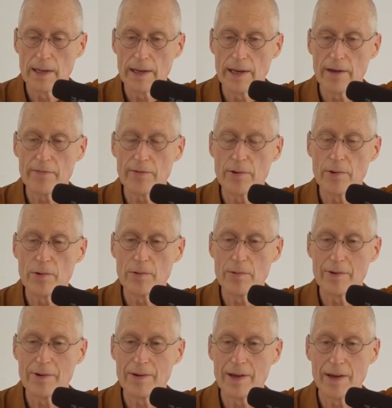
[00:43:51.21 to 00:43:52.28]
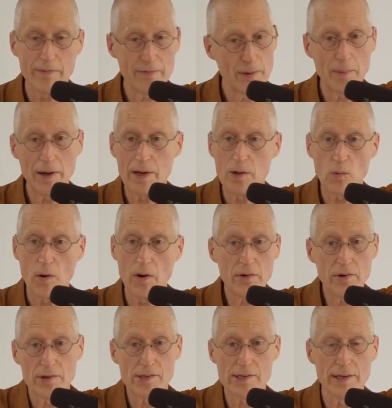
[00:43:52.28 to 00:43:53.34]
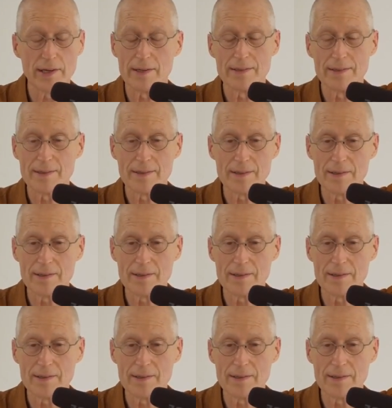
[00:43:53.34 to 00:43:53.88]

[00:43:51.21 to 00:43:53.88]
if you if the mind wanders and it